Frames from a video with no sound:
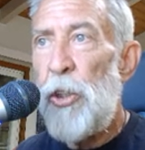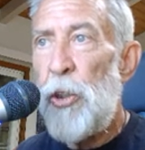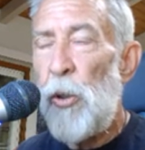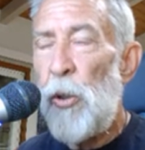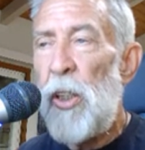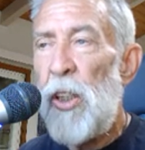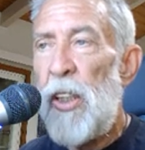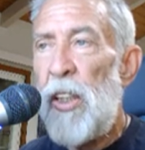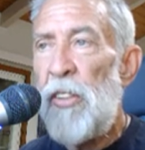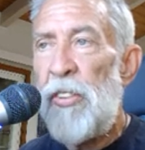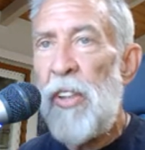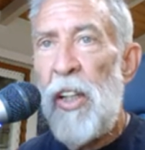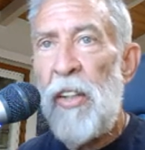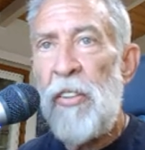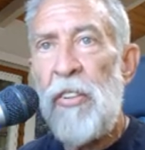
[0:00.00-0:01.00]
jointly
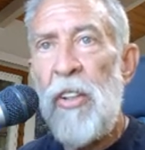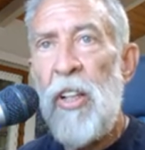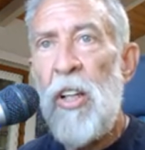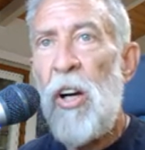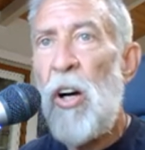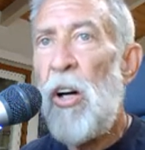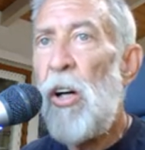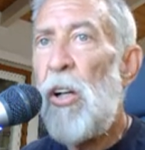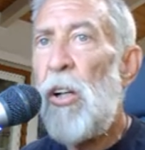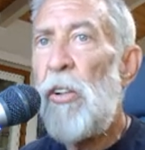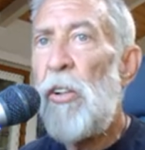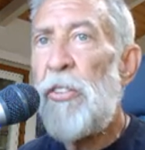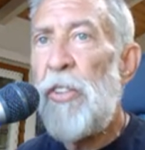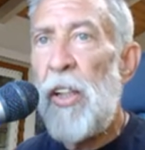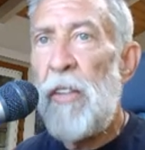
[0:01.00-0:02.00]
assess
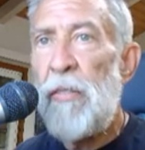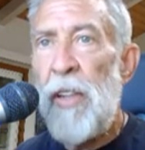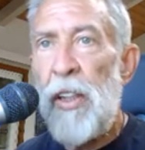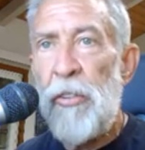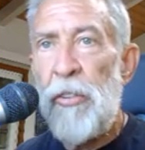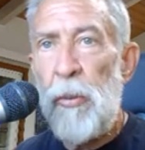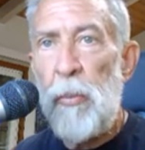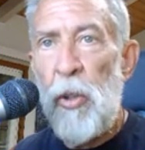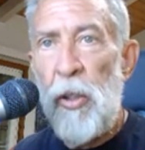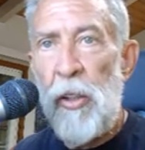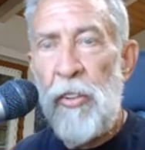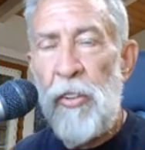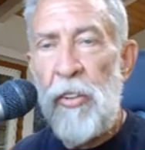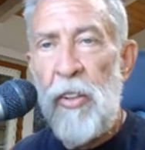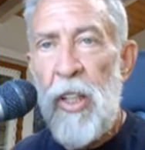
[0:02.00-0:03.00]
all side effects
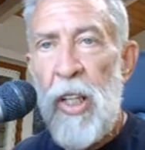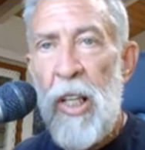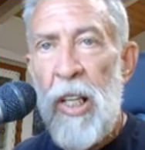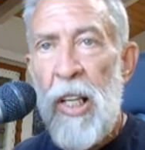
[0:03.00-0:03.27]
reports.